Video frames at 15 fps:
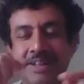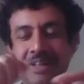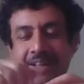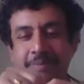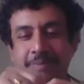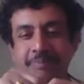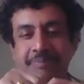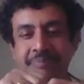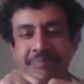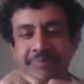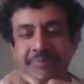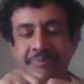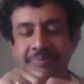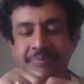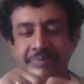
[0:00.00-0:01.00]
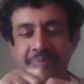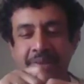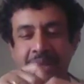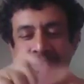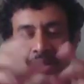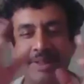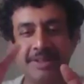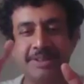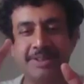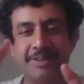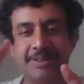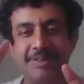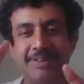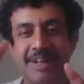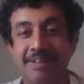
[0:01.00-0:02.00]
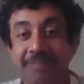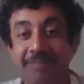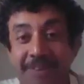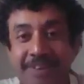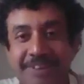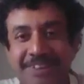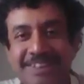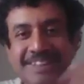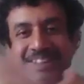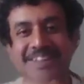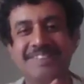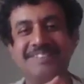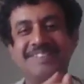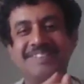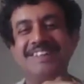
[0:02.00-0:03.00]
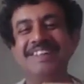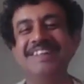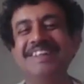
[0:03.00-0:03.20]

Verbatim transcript: Um, hmm, so I forgot the names.